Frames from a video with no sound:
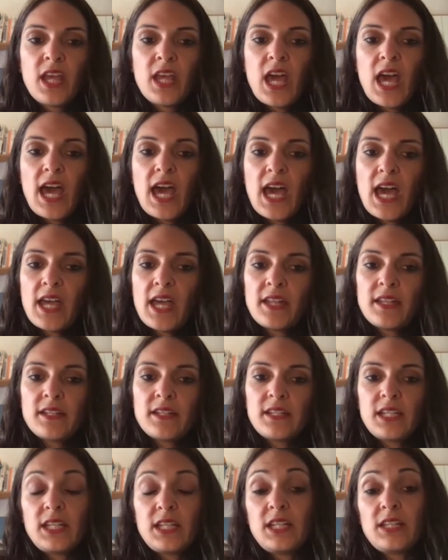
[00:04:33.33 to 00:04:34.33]
And
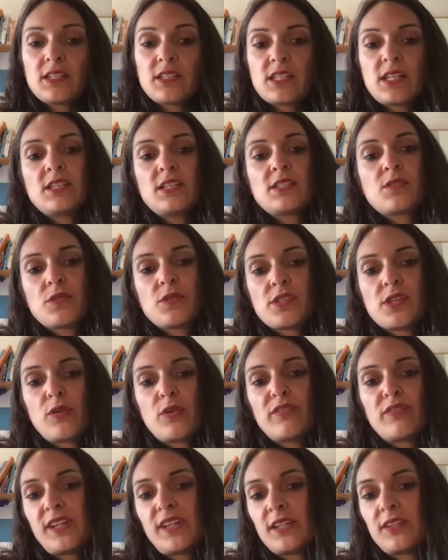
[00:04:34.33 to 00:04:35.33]
it is also a
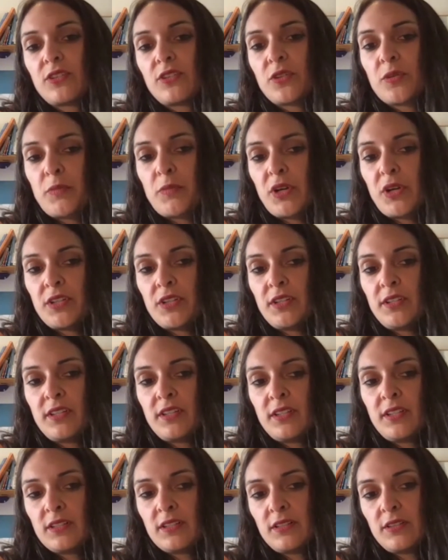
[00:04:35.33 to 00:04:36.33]
vital component
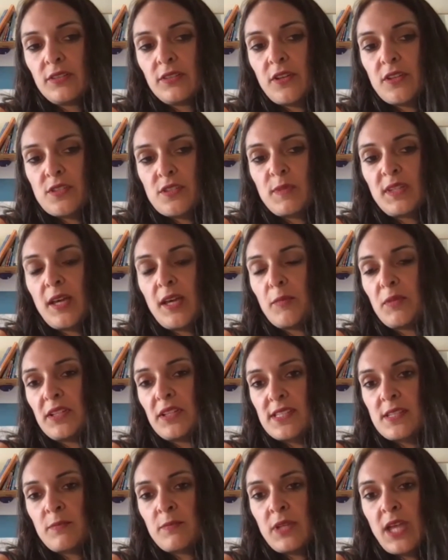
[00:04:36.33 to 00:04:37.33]
in glucose
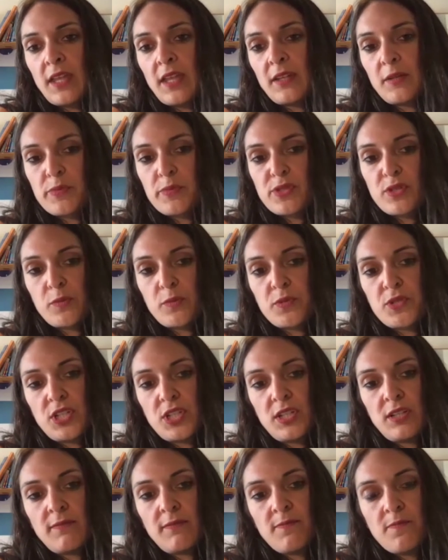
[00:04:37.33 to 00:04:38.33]
metabolism and
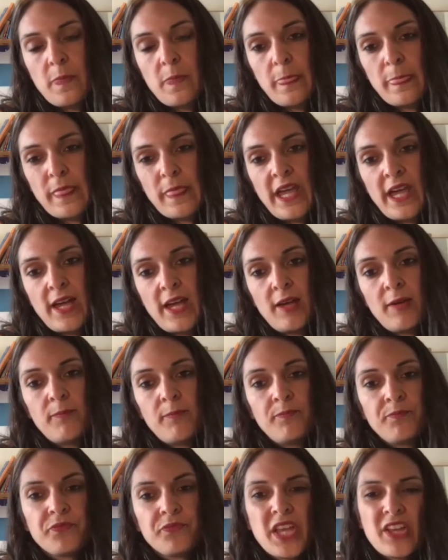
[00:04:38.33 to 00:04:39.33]
absorption.
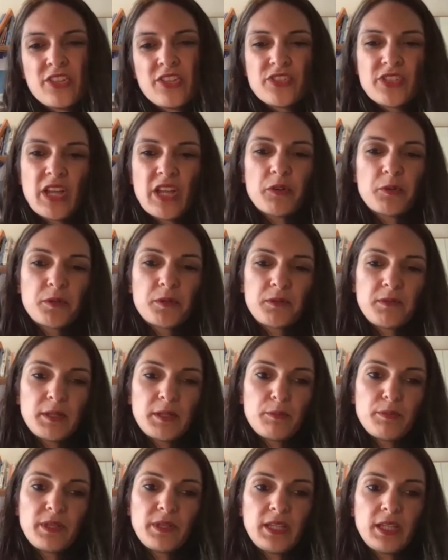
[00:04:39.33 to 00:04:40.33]
So that would probably
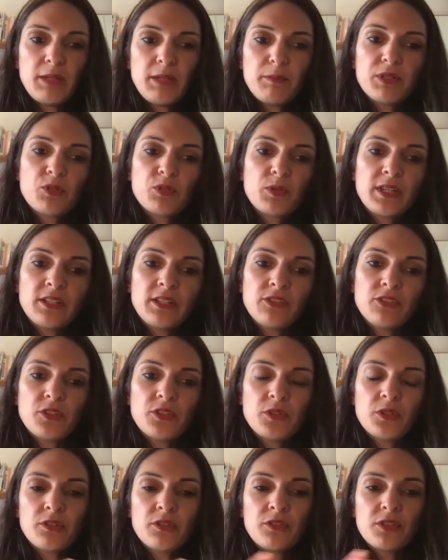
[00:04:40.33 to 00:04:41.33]
be between
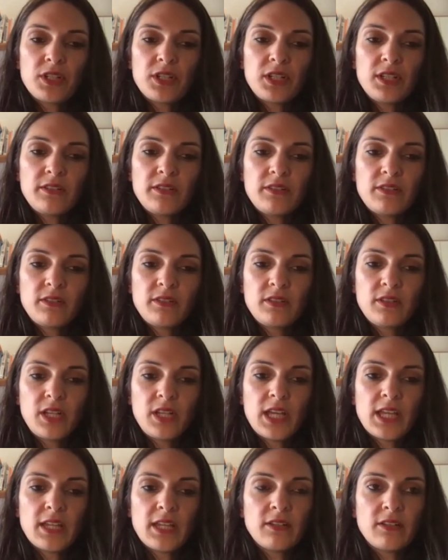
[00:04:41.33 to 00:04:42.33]
200
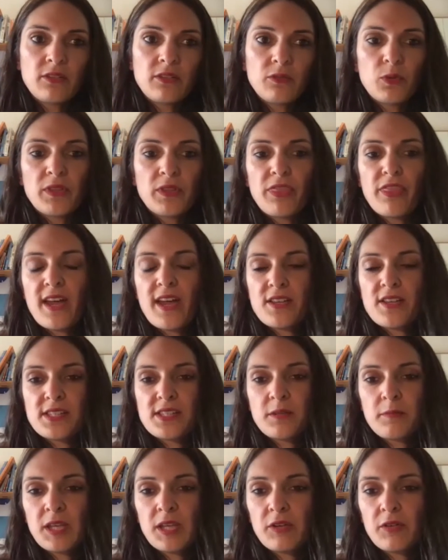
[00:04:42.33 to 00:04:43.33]
and 1,000
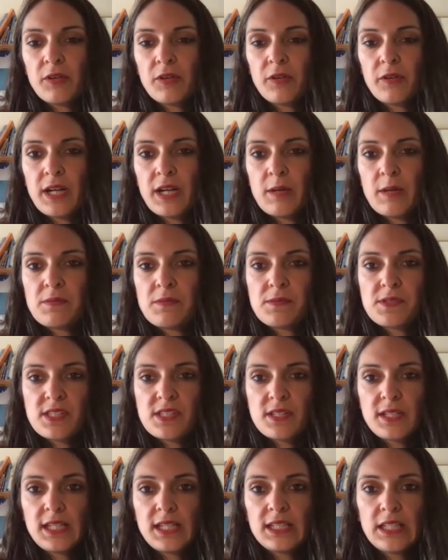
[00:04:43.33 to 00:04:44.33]
micrograms
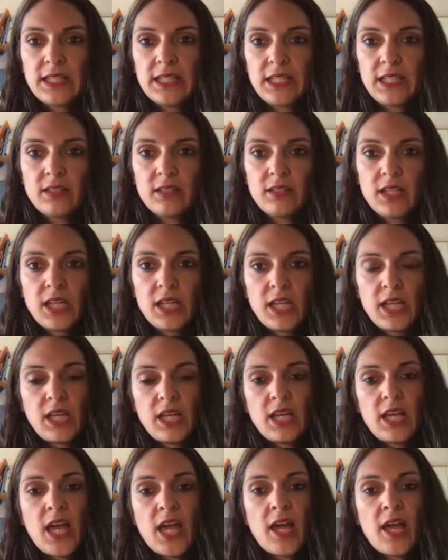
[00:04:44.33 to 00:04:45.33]
daily.
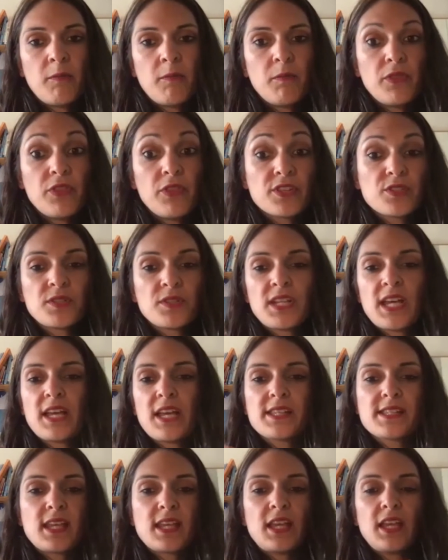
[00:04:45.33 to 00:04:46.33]
This one
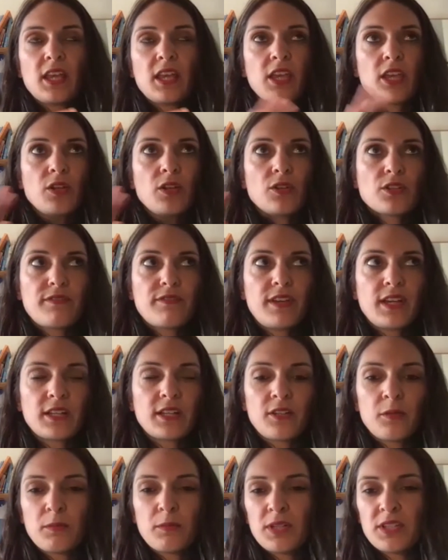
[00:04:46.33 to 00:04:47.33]
has a huge effect
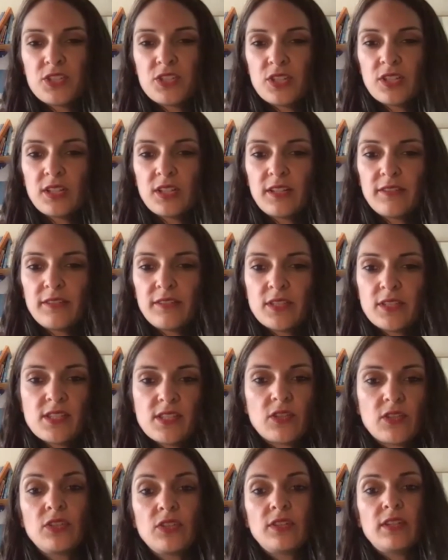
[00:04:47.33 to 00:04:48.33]
on blood sugar levels, so
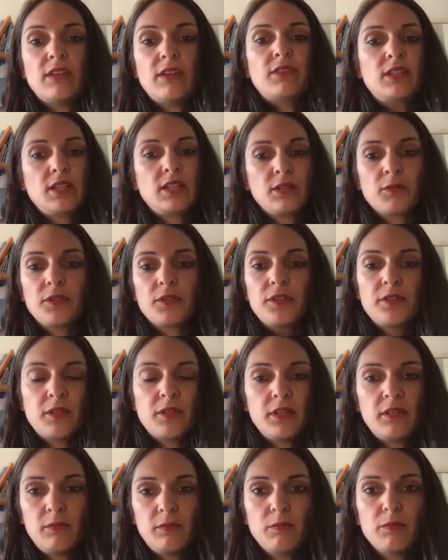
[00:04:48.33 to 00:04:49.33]
you definitely want
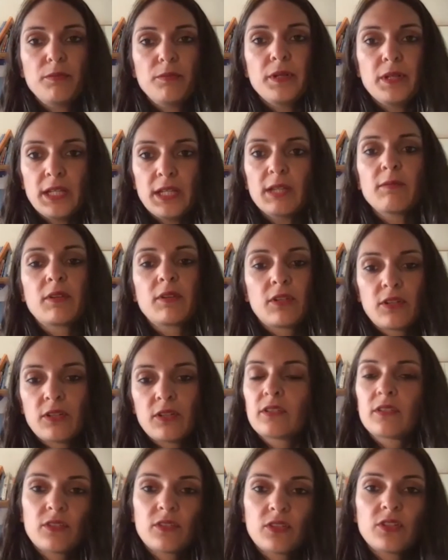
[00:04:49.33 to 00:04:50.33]
to be
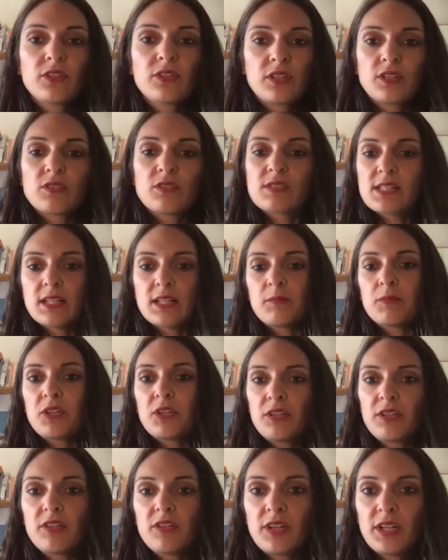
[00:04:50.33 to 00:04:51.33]
continuously
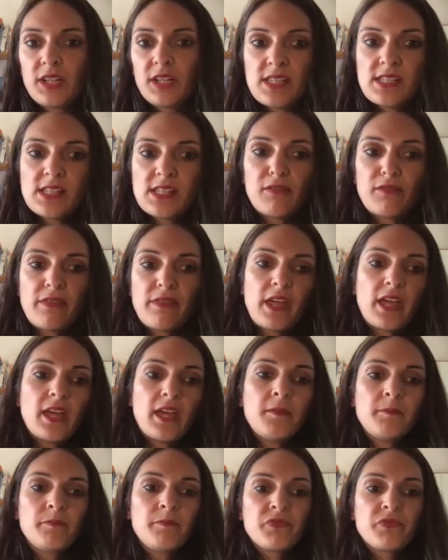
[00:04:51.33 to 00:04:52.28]
monitoring yourself there.